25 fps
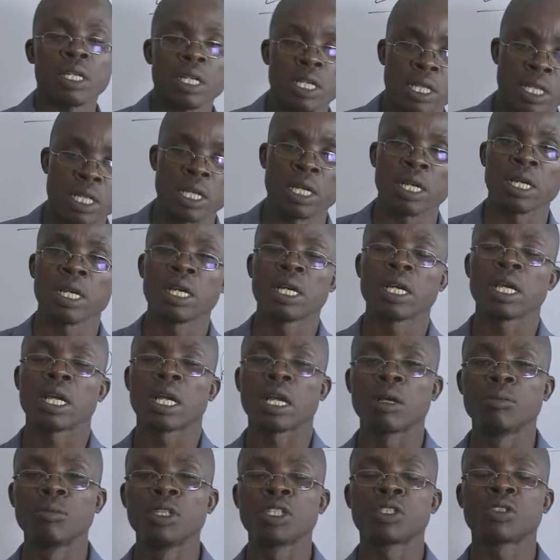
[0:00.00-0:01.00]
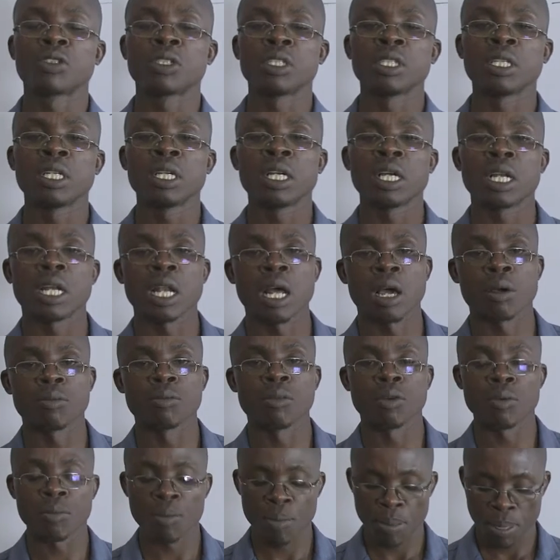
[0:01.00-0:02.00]
in the chemistry
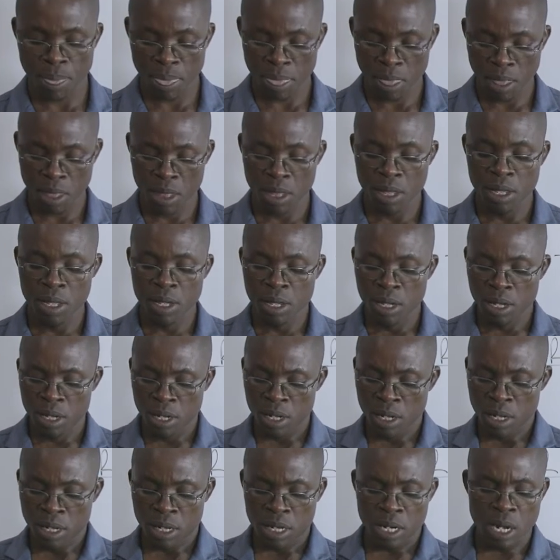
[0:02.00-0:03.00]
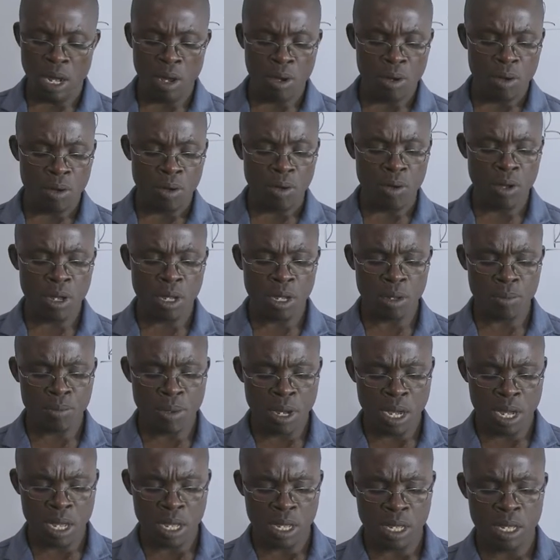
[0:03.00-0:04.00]
lab. Now, going
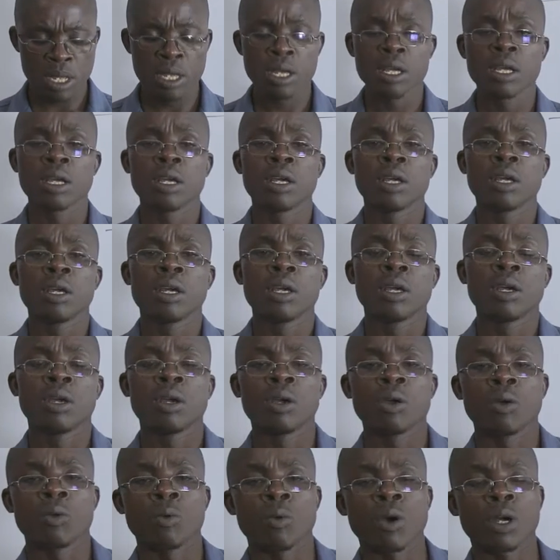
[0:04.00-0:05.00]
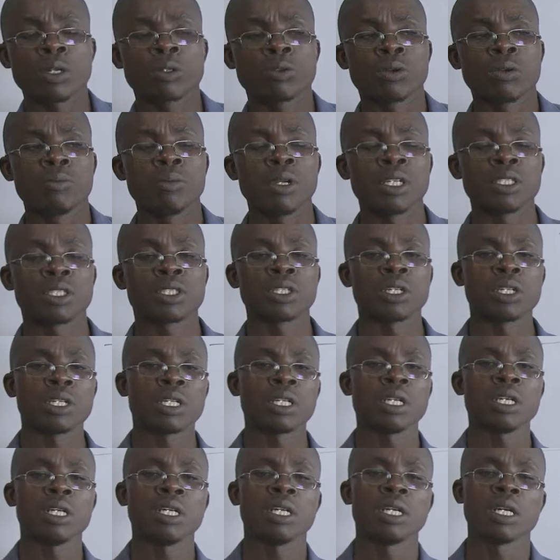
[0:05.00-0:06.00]
by what we
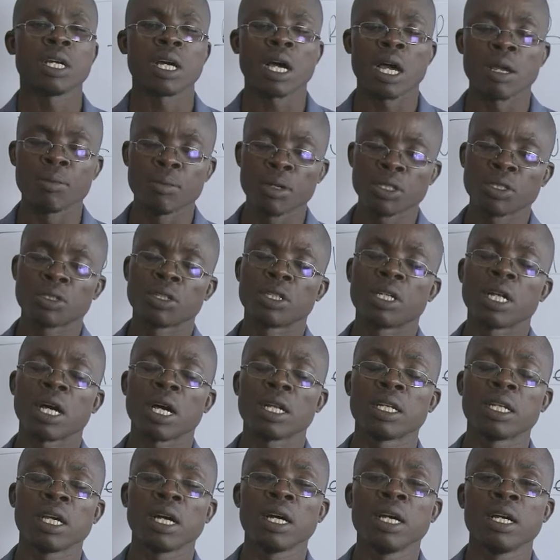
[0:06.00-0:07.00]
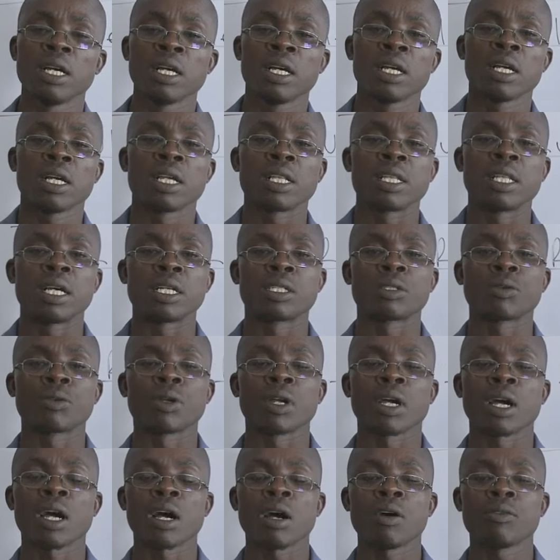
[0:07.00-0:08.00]
mentioned, I mentioned earlier that
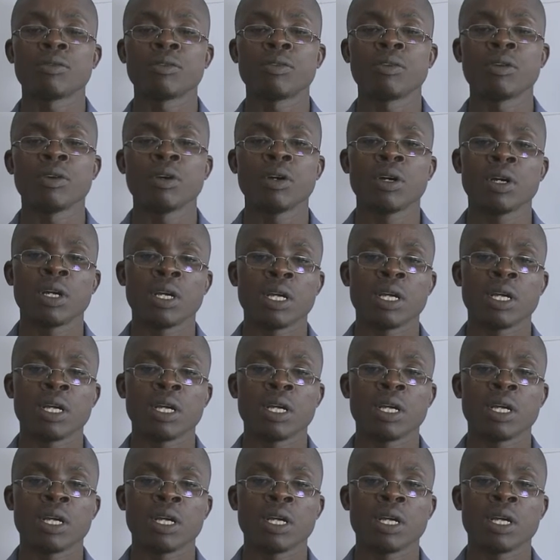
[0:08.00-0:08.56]
we have